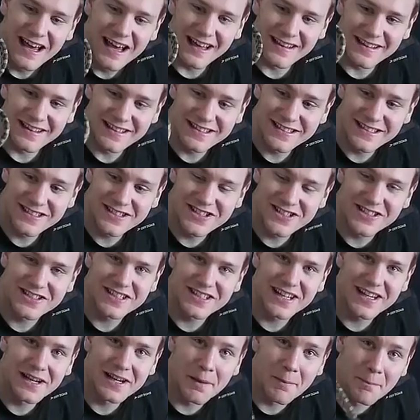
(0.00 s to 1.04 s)
And this is just
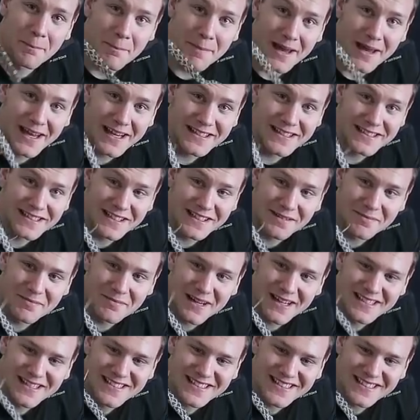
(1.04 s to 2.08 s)
an amazing,
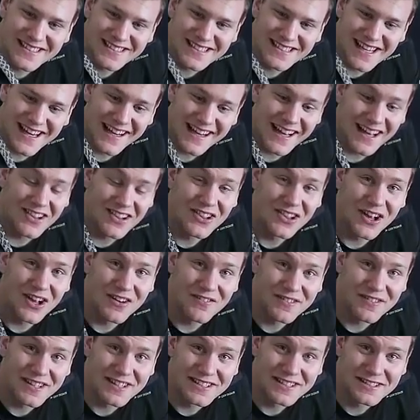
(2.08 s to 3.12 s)
amazing snake. I
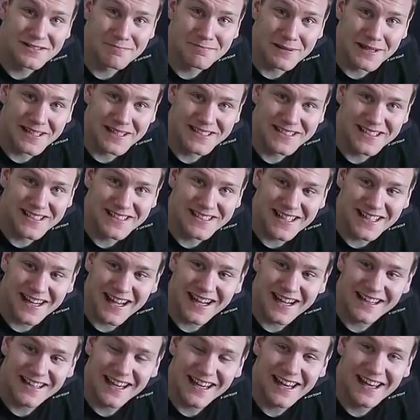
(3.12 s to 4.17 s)
love this species and
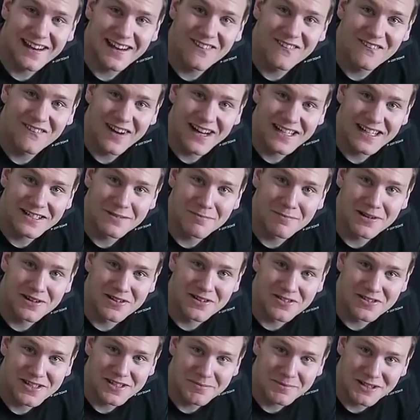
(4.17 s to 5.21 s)
I can't wait to
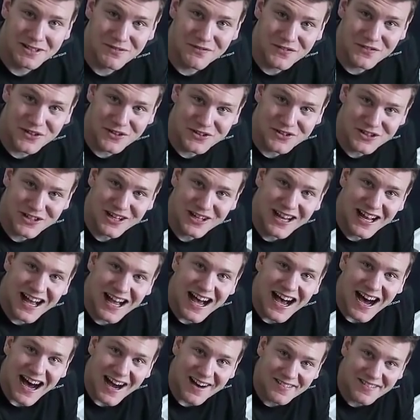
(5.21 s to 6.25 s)
produce them in the future.
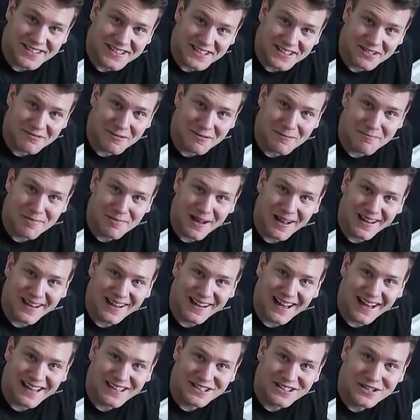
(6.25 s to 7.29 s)
Obviously, we've probably
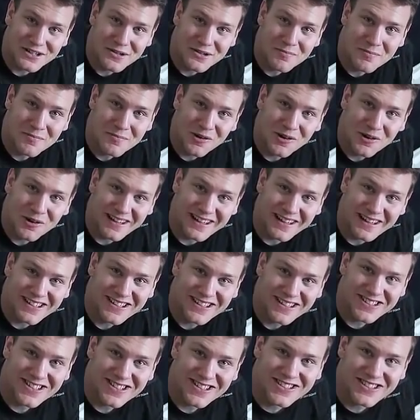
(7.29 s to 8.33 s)
got 2 more
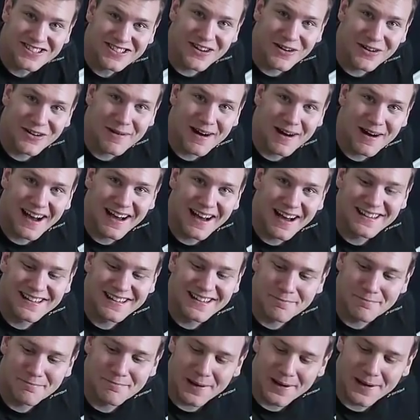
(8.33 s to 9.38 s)
years or so behind
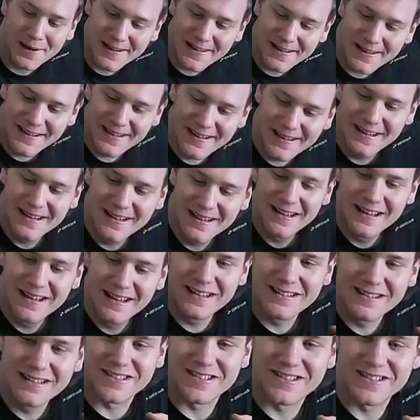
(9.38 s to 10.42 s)
it, but
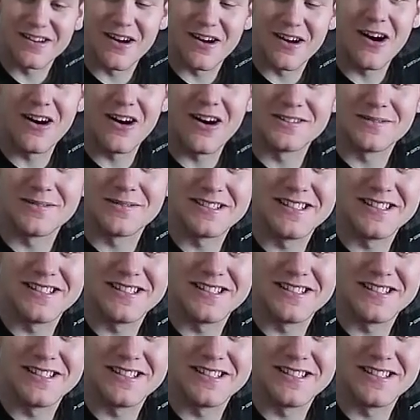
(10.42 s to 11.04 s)
just an awesome